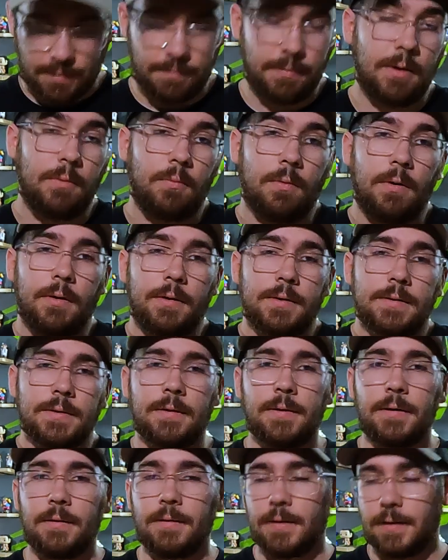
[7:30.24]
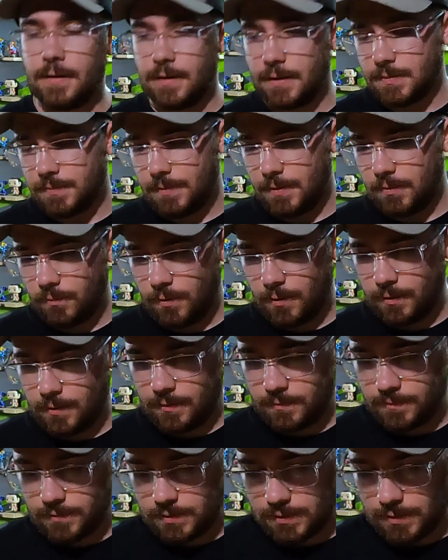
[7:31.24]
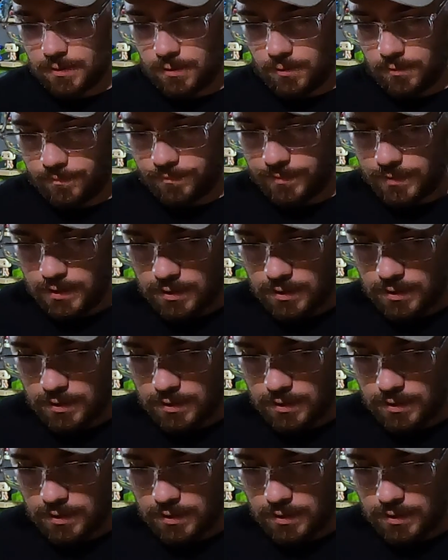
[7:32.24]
But it works, clearly. It's been working. So